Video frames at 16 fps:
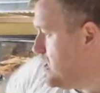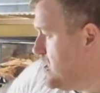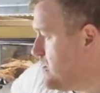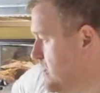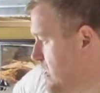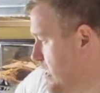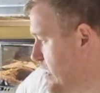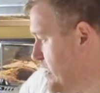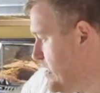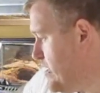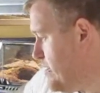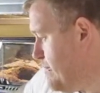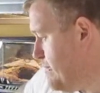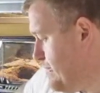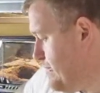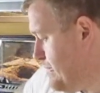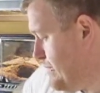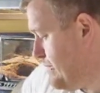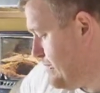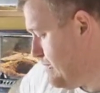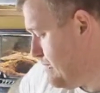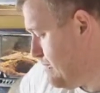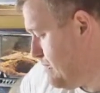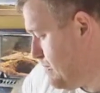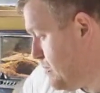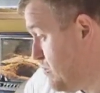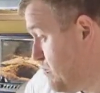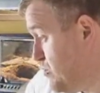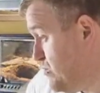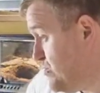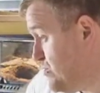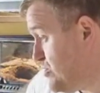Then put
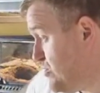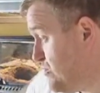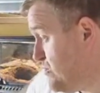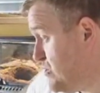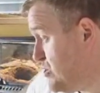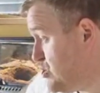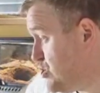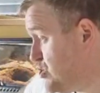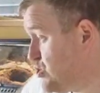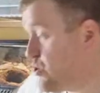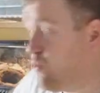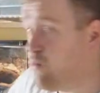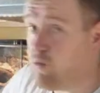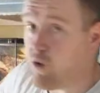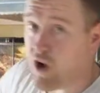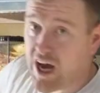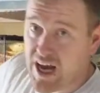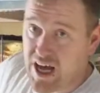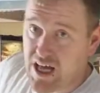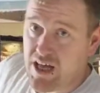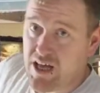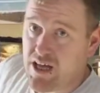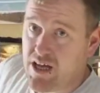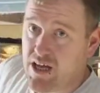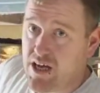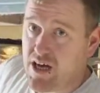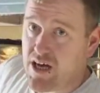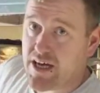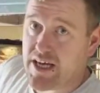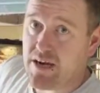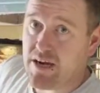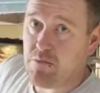Mooshu somewhere
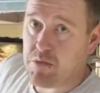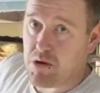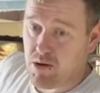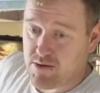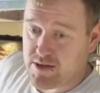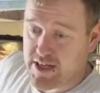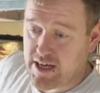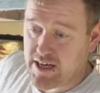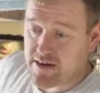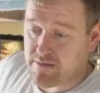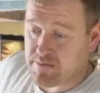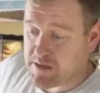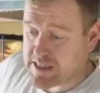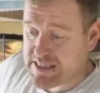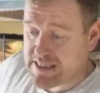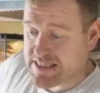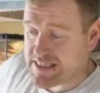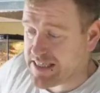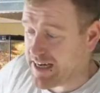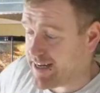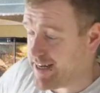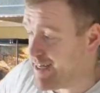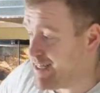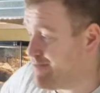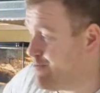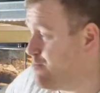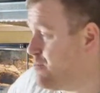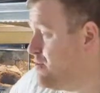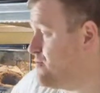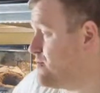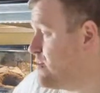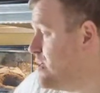and get him plugged in because he's going to need to be
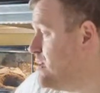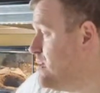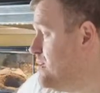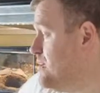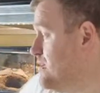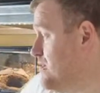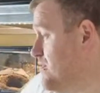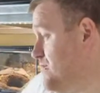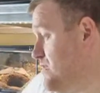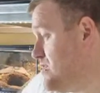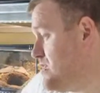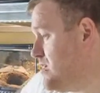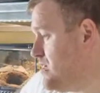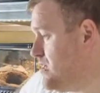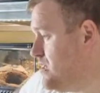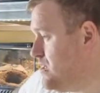plugged in, obviously.